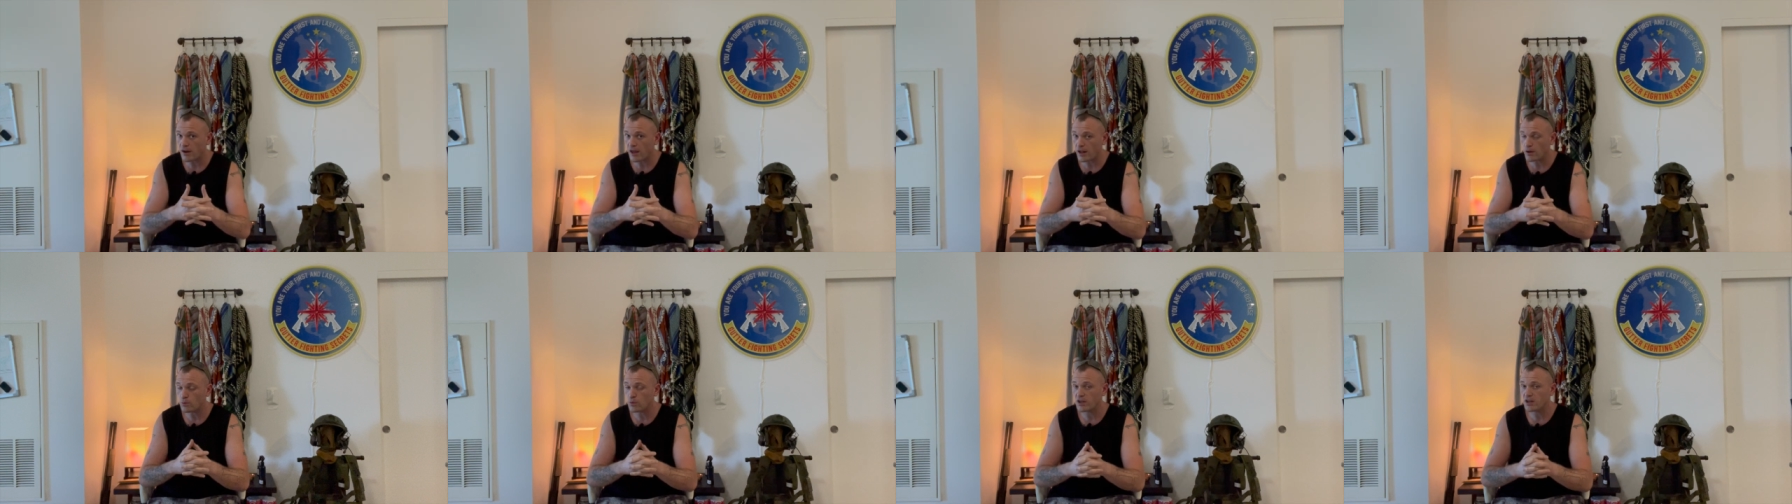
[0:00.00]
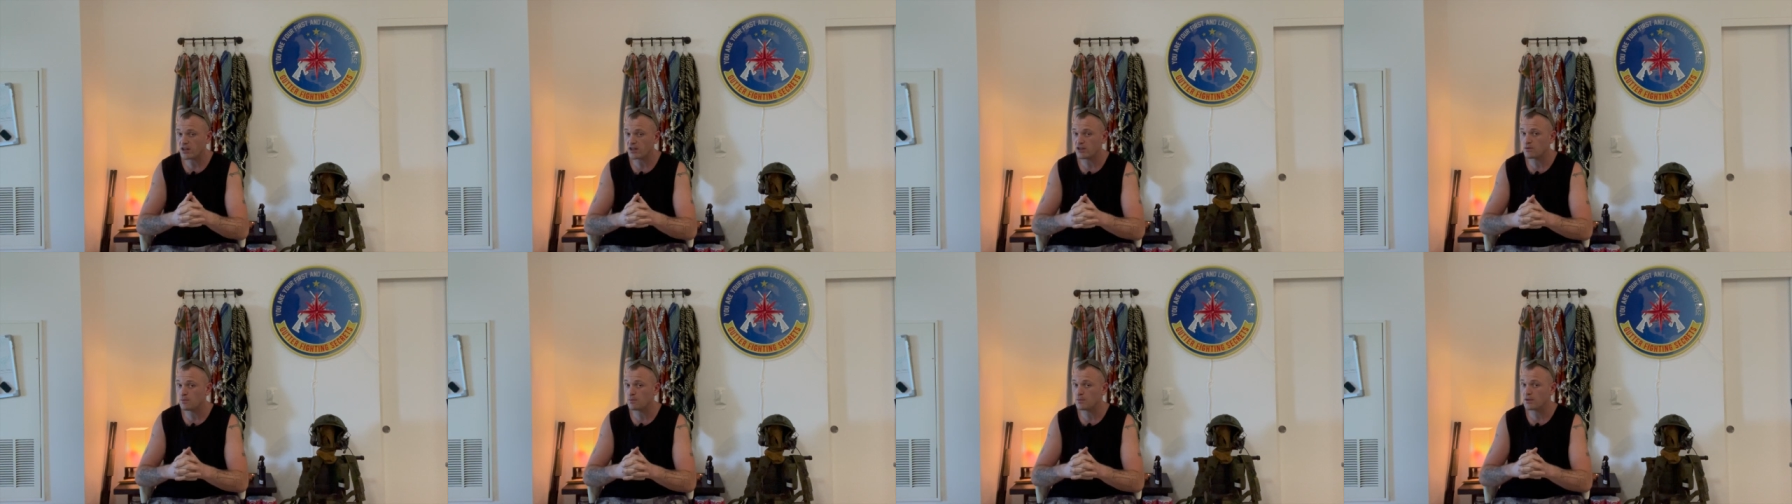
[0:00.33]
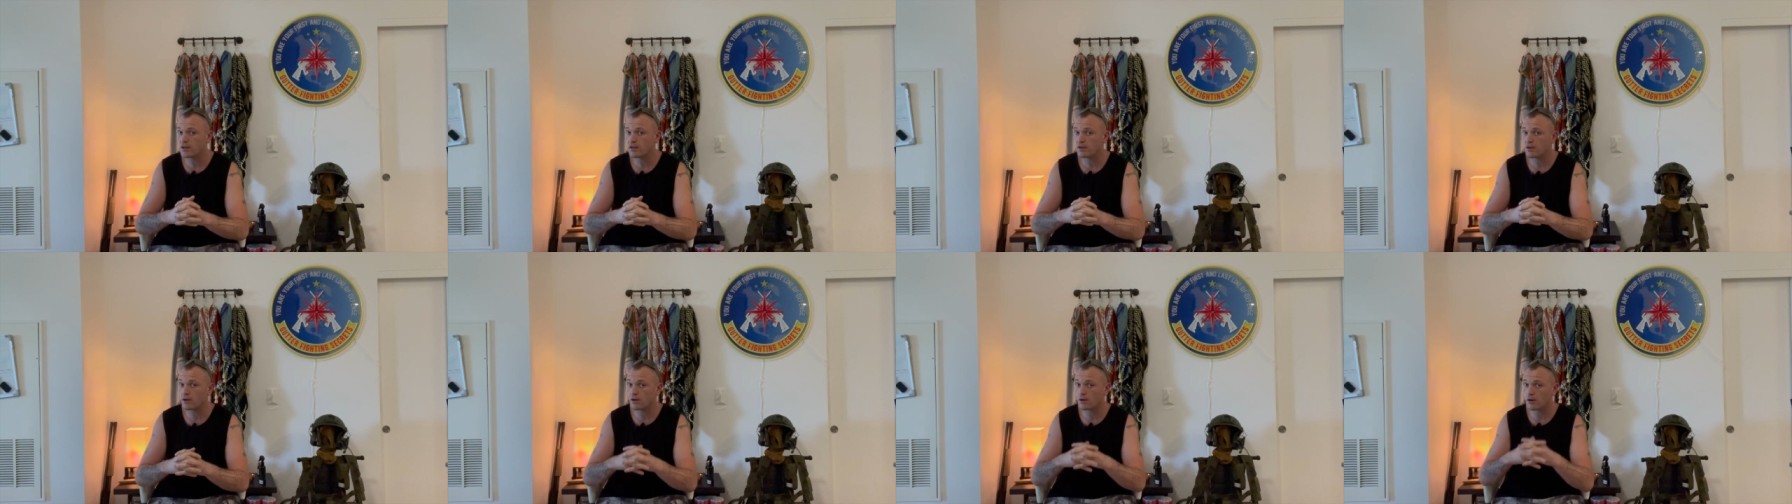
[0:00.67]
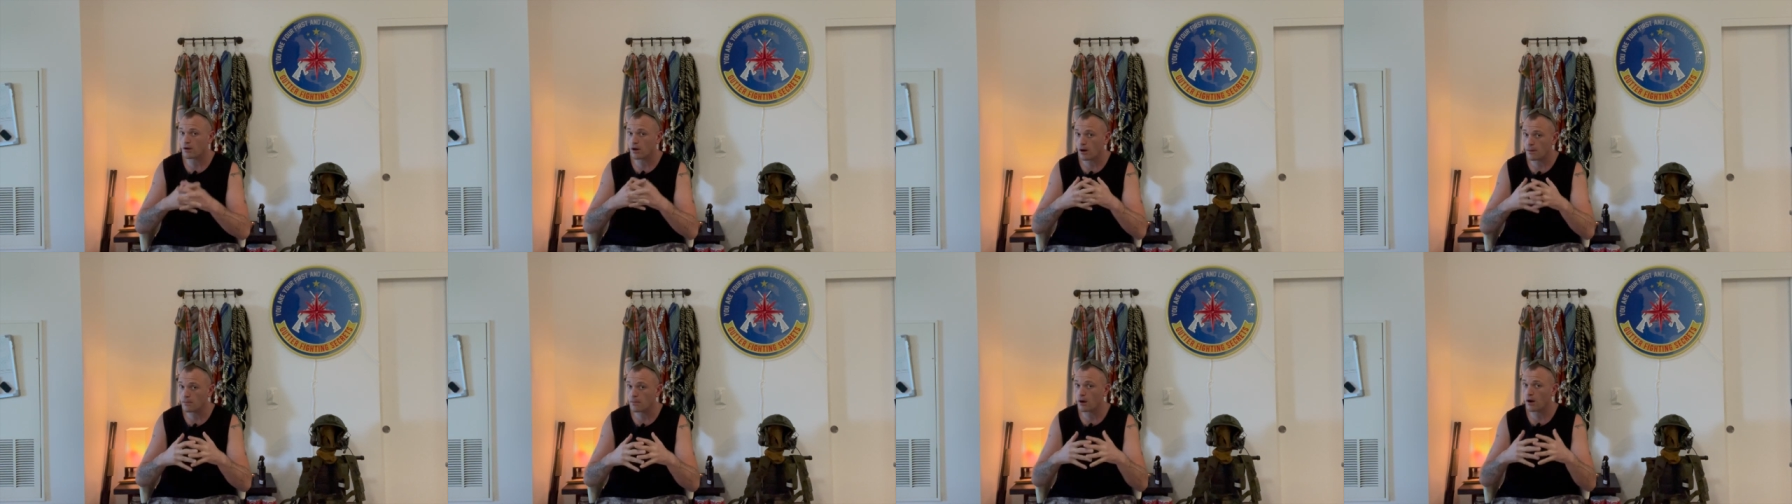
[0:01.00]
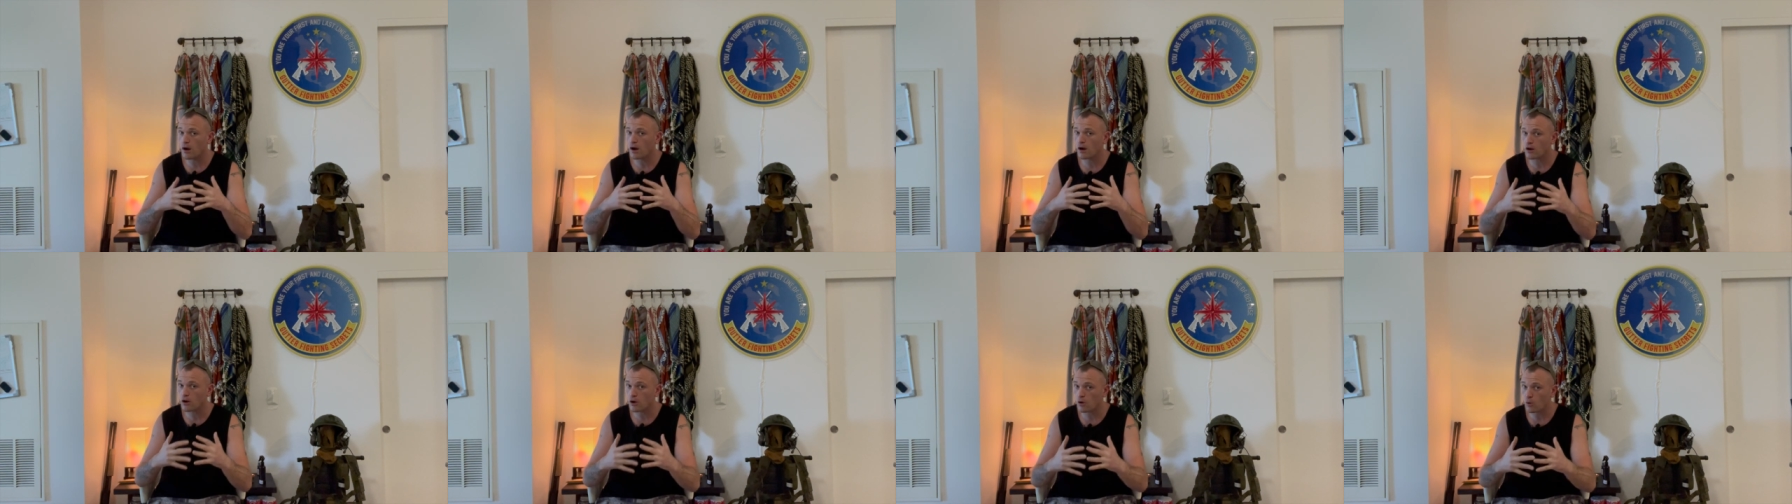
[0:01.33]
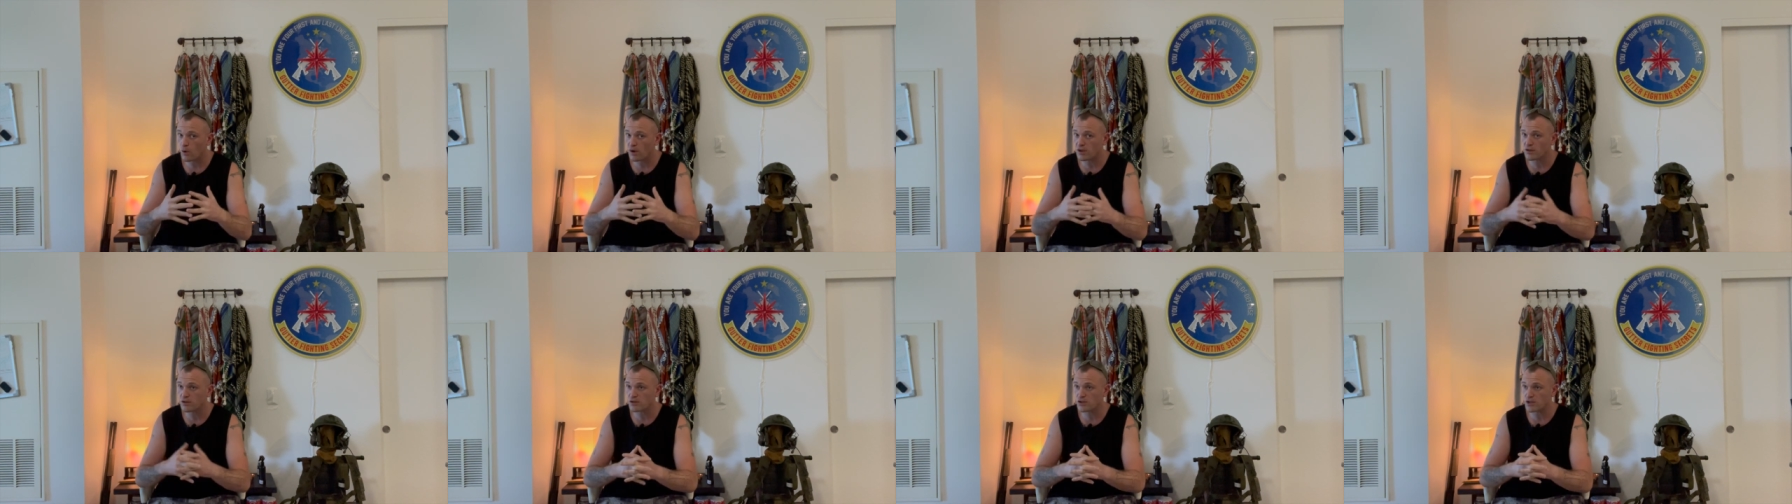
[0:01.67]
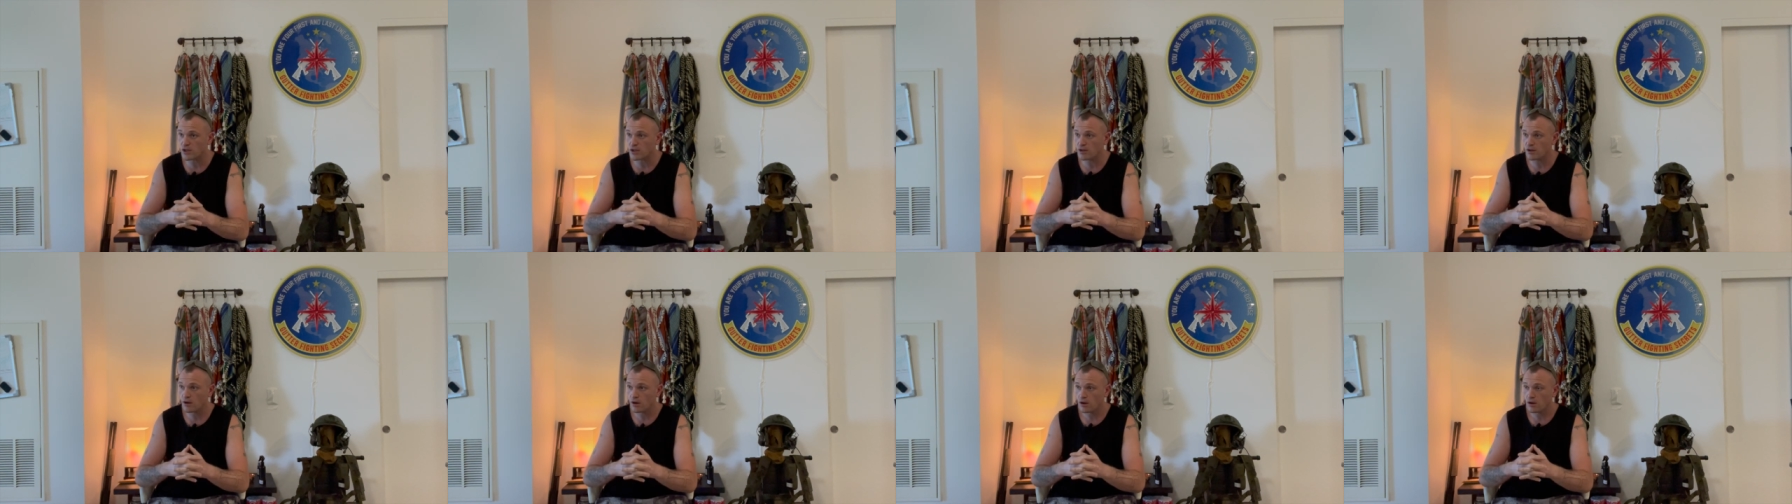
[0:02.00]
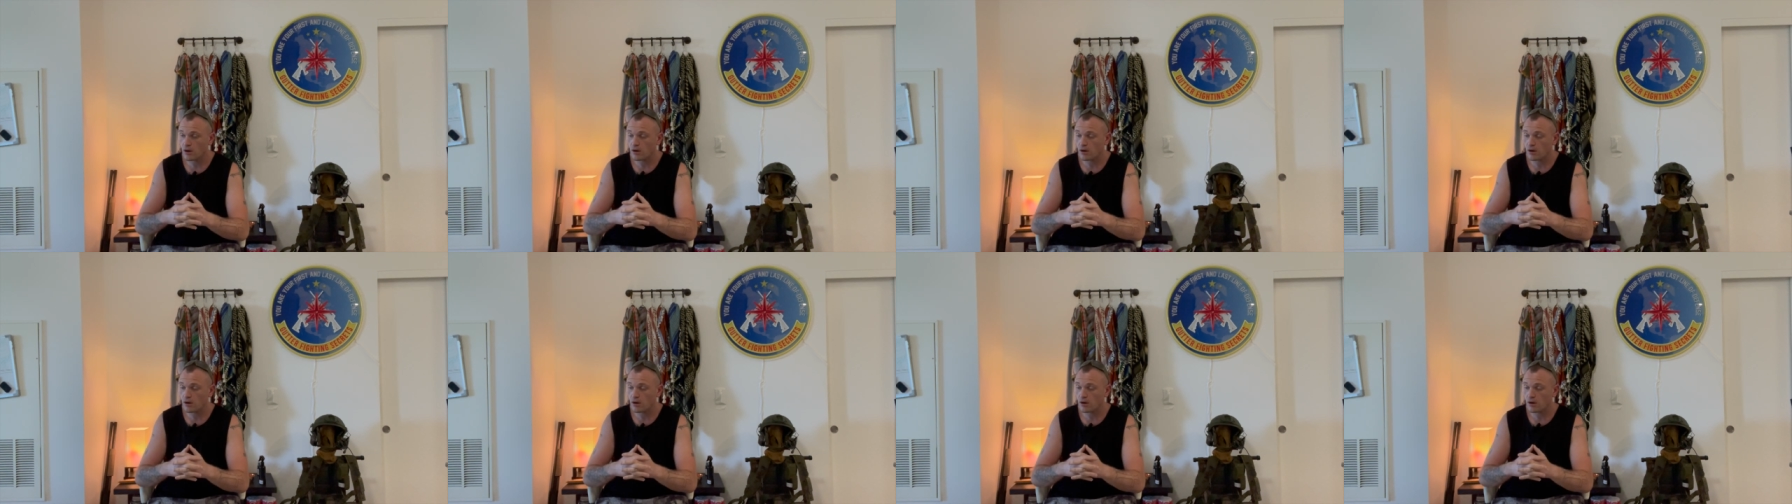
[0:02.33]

and we need to become acquainted